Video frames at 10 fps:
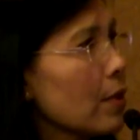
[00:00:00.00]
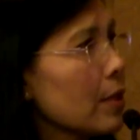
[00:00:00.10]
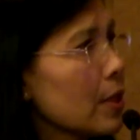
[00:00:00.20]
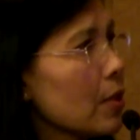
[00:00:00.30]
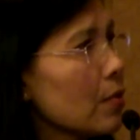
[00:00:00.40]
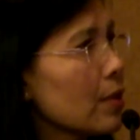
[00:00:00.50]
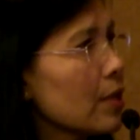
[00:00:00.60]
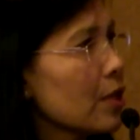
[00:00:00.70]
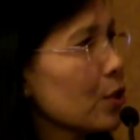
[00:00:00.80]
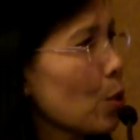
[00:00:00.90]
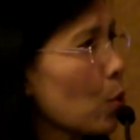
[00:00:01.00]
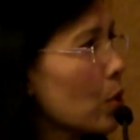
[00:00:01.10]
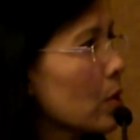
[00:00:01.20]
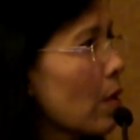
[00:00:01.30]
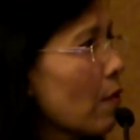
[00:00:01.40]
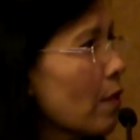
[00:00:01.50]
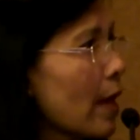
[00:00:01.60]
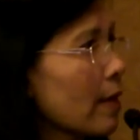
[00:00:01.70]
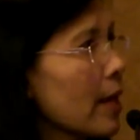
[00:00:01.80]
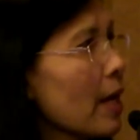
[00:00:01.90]
serious disorder
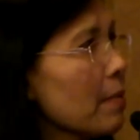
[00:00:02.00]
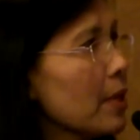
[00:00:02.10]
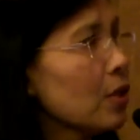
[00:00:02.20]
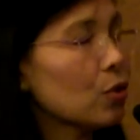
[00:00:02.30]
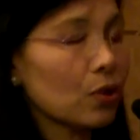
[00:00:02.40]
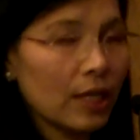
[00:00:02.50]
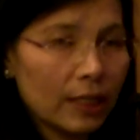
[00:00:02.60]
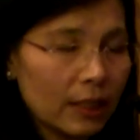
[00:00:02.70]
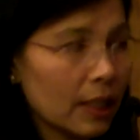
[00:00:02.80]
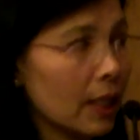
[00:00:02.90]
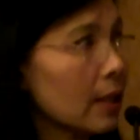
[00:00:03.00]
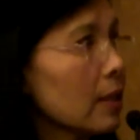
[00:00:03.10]
that can be treated